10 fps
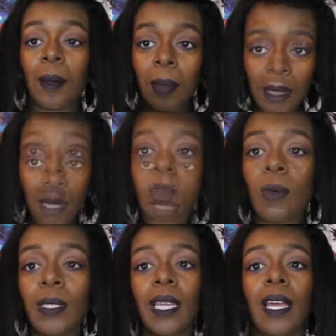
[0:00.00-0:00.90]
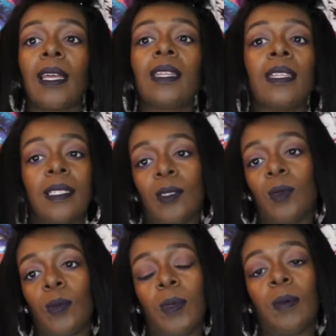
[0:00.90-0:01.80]
but the coarse kind, then this
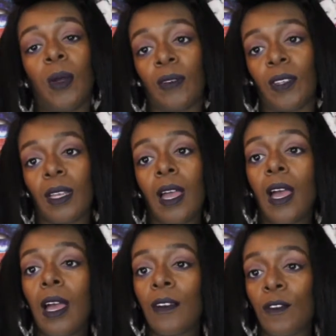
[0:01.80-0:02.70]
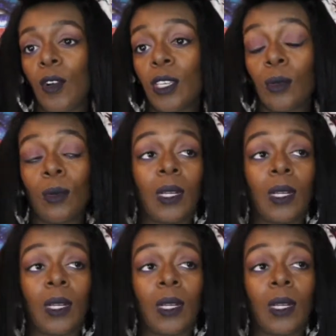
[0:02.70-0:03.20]
will be perfect for you.